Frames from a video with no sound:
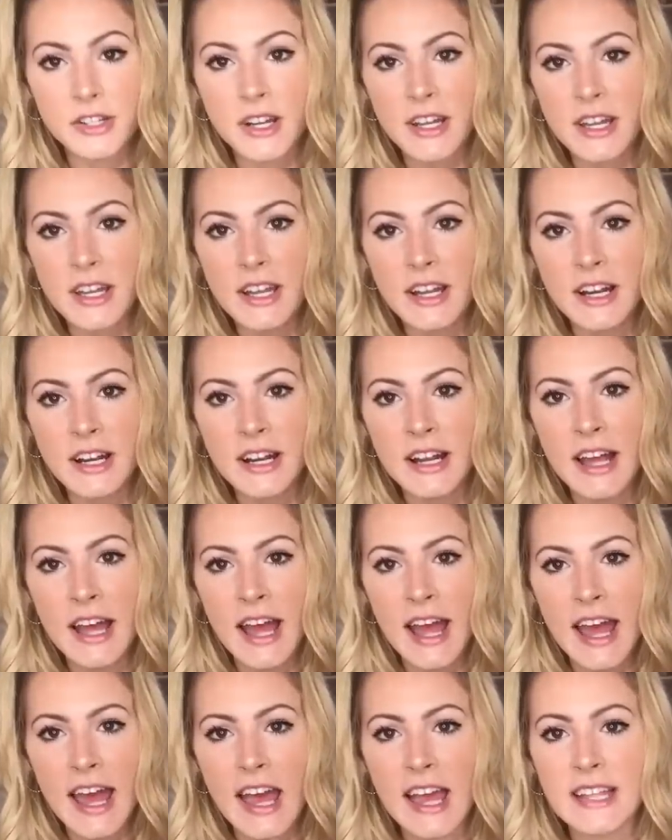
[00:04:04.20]
right here
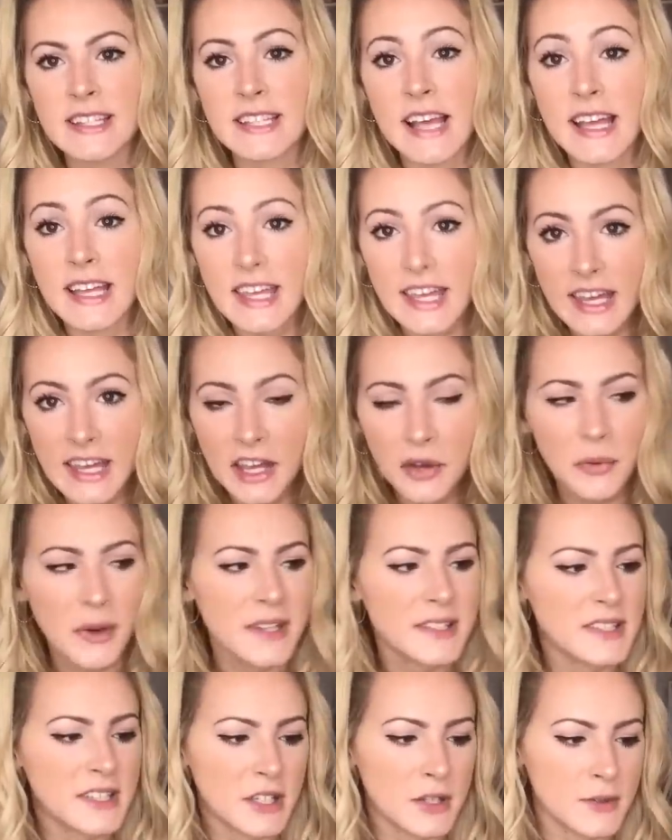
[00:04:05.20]
and I can't
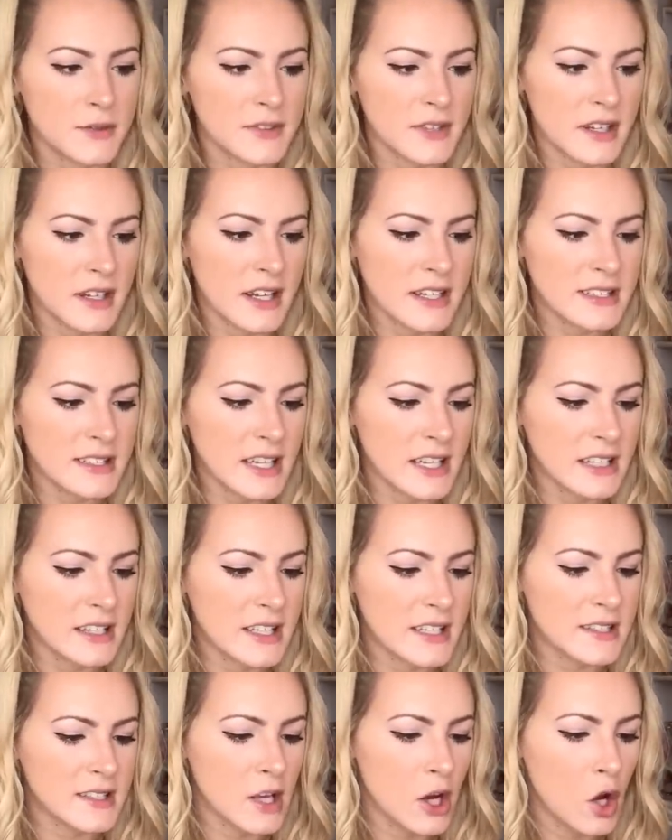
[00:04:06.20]
wait to use it. It's like
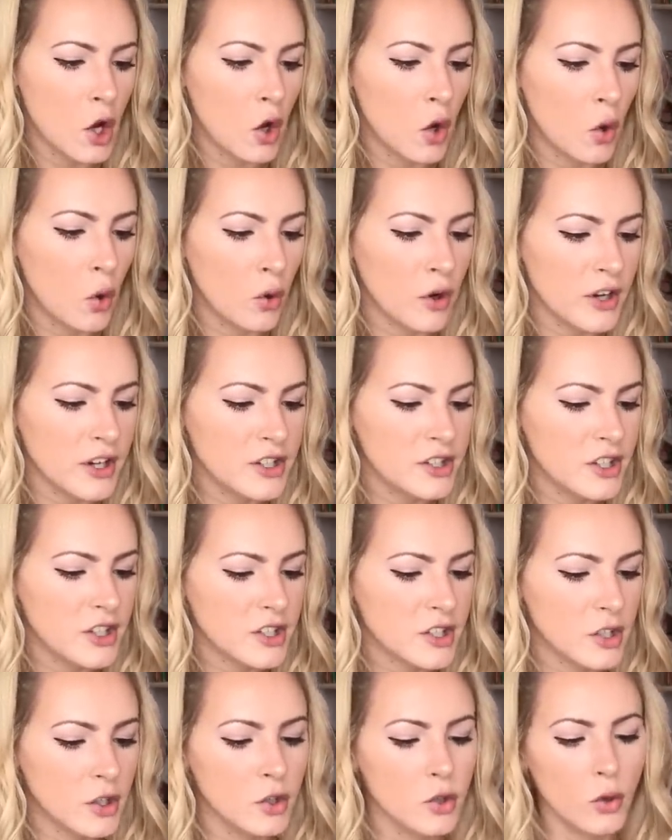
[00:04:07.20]
this
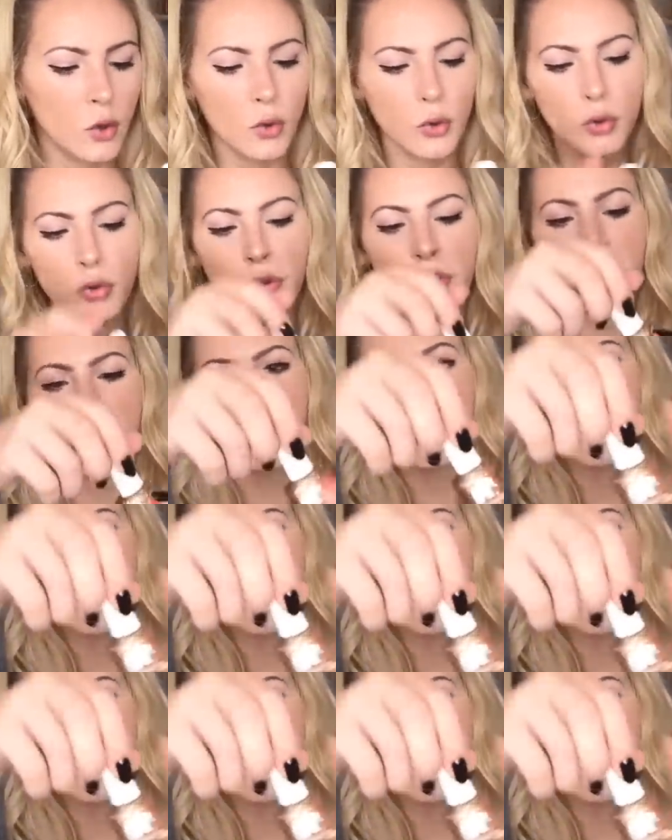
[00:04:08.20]
orangish gold